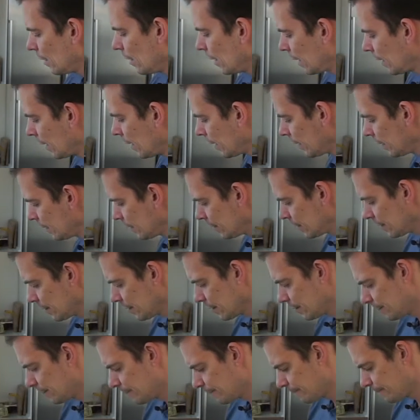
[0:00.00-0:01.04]
And
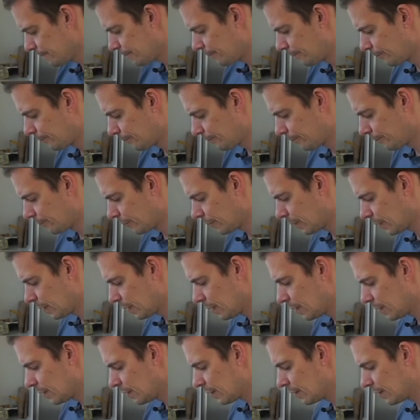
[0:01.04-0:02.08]

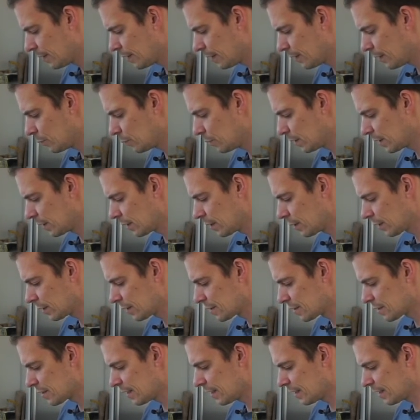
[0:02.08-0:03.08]
there we're gonna